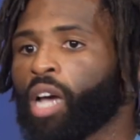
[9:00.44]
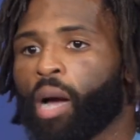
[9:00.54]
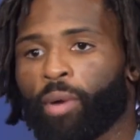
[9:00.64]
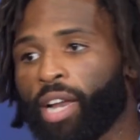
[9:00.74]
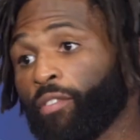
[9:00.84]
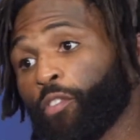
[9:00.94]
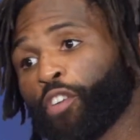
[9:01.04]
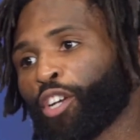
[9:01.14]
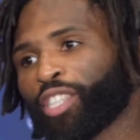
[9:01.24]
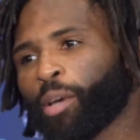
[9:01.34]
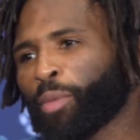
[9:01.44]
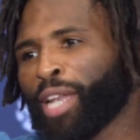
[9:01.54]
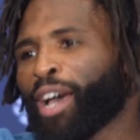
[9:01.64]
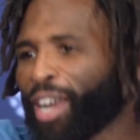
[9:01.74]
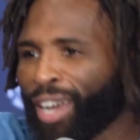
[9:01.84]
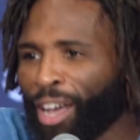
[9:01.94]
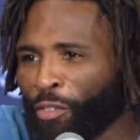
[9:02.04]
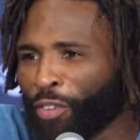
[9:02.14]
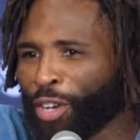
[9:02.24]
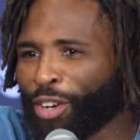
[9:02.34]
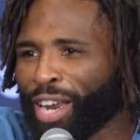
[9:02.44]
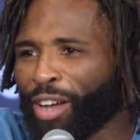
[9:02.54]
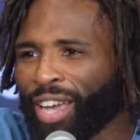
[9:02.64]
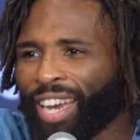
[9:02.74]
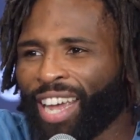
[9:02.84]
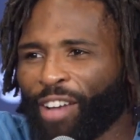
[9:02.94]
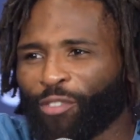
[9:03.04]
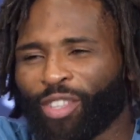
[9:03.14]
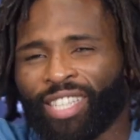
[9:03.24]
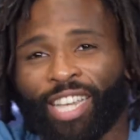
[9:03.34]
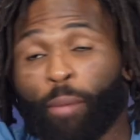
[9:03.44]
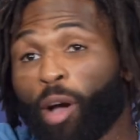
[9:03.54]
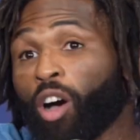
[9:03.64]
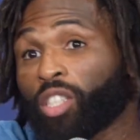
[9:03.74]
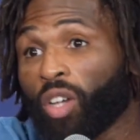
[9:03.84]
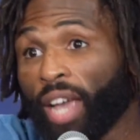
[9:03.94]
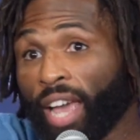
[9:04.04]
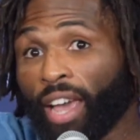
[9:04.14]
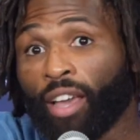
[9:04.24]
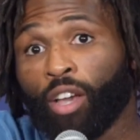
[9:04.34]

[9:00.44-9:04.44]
I'm going to have to figure something out. I'll figure it out kind of after this camp. I also had,